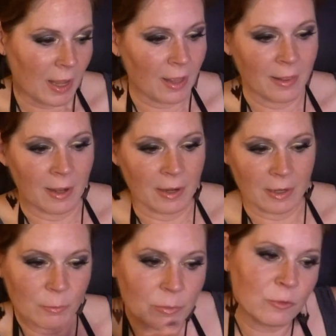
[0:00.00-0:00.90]
And then
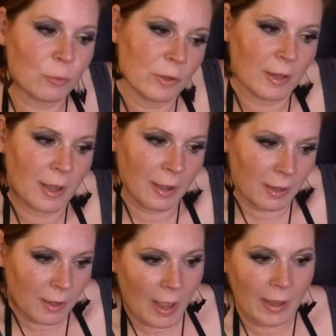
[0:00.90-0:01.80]
in between
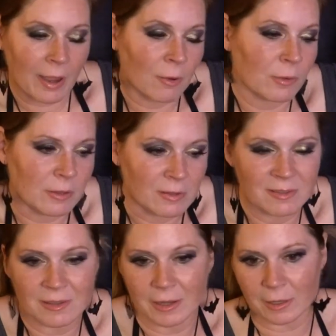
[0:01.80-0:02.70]
that, I got really
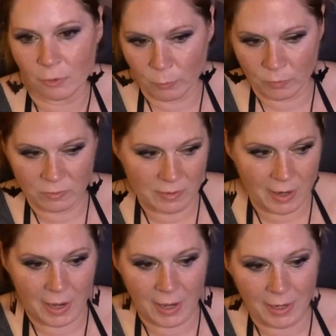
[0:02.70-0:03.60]
sick and almost
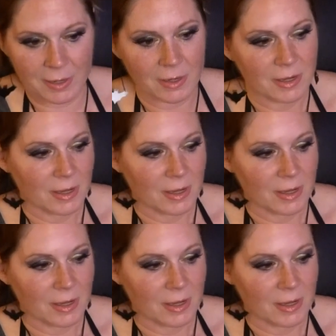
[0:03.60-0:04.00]
died.